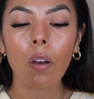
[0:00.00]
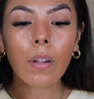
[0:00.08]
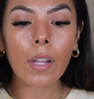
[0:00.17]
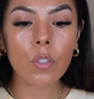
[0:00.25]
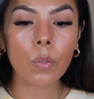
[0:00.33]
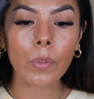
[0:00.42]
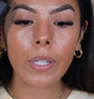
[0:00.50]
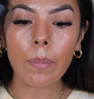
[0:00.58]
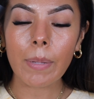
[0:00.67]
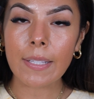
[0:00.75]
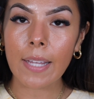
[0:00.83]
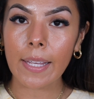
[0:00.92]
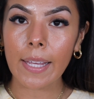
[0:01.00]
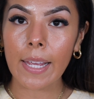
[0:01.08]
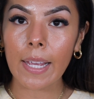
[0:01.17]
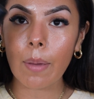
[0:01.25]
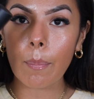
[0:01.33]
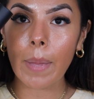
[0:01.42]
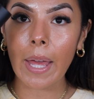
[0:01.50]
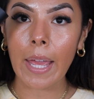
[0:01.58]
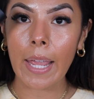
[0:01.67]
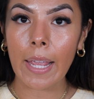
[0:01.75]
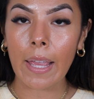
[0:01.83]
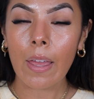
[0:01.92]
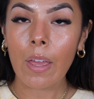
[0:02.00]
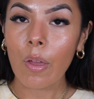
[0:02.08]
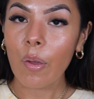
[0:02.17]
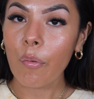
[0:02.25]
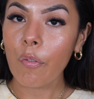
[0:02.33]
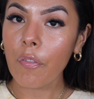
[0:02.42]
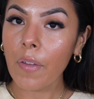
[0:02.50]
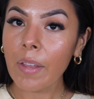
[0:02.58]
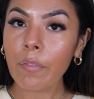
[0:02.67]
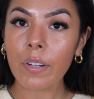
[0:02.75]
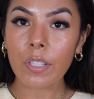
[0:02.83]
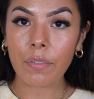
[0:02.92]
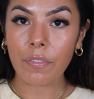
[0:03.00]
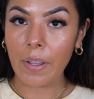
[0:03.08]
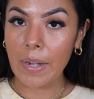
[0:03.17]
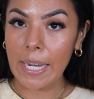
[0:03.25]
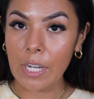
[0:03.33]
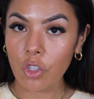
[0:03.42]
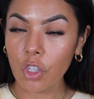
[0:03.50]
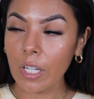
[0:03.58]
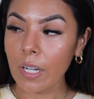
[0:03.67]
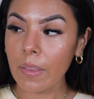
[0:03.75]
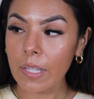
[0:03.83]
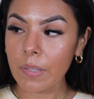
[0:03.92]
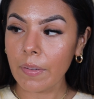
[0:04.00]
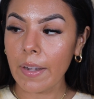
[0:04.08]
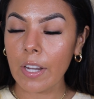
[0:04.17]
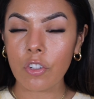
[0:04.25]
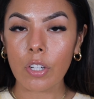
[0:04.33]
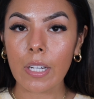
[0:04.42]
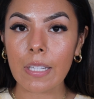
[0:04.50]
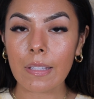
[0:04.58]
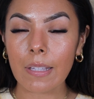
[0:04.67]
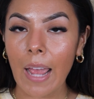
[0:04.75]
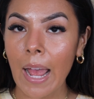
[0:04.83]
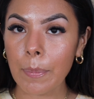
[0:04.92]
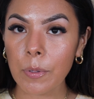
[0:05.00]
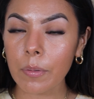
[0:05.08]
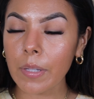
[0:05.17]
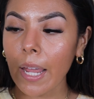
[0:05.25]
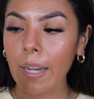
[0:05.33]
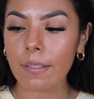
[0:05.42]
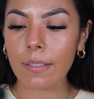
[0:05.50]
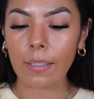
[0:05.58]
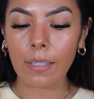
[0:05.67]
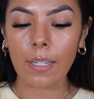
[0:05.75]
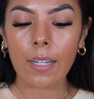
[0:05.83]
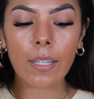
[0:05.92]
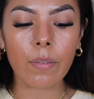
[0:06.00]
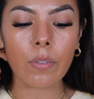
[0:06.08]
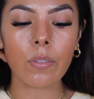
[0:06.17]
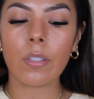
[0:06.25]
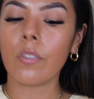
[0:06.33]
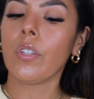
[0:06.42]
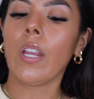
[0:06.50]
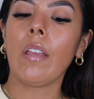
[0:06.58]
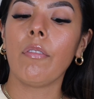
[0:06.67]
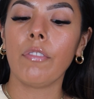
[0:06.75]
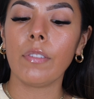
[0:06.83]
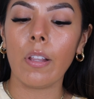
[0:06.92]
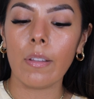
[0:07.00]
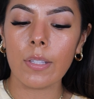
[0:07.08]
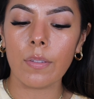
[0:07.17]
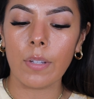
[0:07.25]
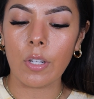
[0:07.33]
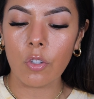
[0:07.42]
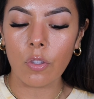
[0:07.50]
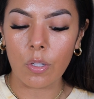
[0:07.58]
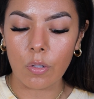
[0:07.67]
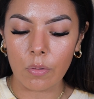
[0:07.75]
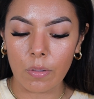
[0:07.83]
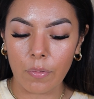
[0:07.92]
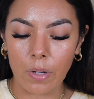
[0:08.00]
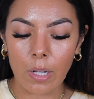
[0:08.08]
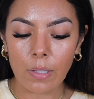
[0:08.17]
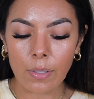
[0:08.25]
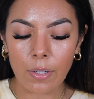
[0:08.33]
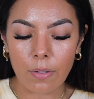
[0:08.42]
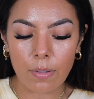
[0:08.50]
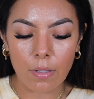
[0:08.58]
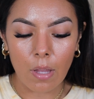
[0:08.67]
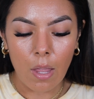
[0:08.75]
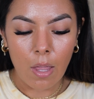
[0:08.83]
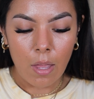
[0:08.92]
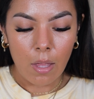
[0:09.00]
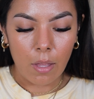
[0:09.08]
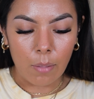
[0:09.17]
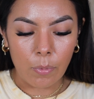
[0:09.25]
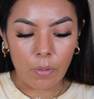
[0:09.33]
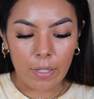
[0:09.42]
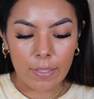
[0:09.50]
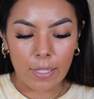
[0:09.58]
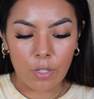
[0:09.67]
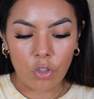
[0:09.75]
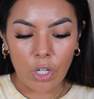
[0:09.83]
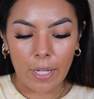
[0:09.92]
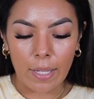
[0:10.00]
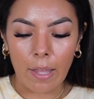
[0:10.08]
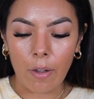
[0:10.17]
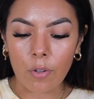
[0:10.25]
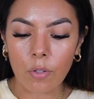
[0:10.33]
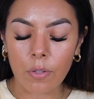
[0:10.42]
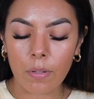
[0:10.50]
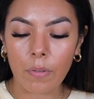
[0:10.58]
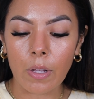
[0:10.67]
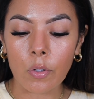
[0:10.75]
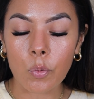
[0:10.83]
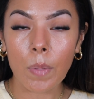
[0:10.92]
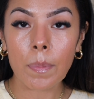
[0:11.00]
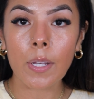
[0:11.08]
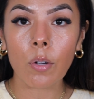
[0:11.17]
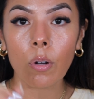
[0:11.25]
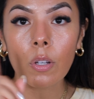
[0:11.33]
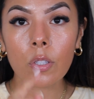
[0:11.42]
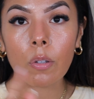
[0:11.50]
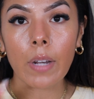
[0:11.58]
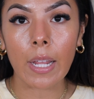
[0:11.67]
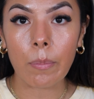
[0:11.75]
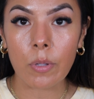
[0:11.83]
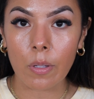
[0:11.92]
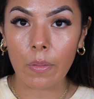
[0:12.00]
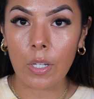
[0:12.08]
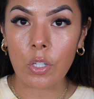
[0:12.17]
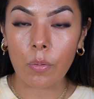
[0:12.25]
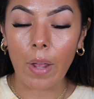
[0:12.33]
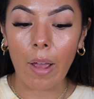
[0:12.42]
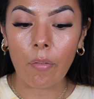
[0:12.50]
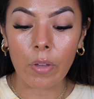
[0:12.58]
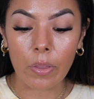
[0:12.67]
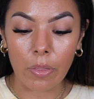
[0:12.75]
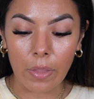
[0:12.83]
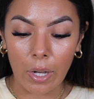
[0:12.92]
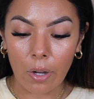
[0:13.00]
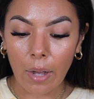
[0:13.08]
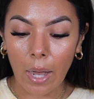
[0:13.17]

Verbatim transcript: Okay, so we're gonna be taking my favorite foundation, and this foundation is absolutely excellent. It gives you such a flawless finish. The Dose of Colors, um, you guys can check it out on Dose of Colors website or also on Amazon. They do have it there.